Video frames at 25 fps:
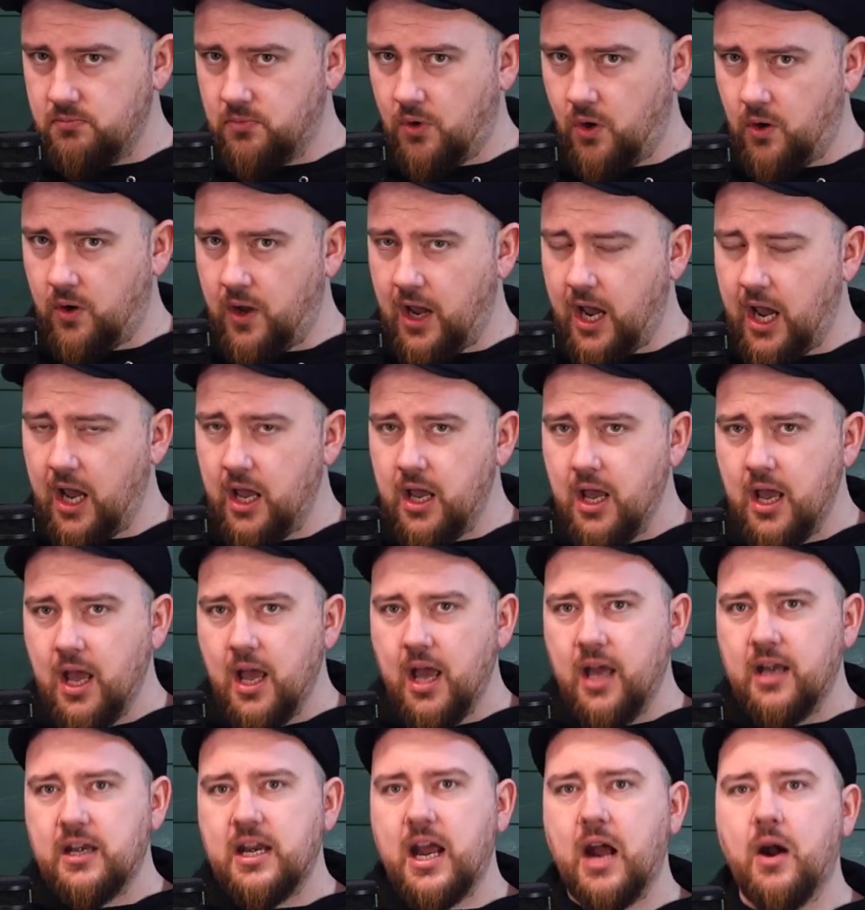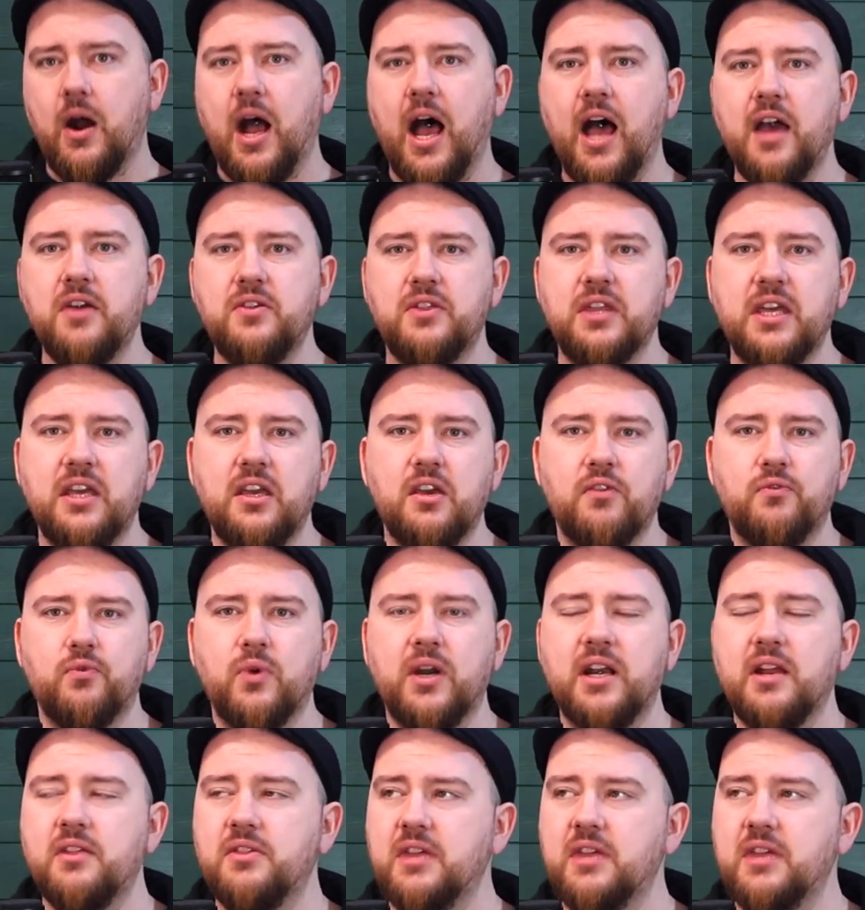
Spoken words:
Okay. Now, when I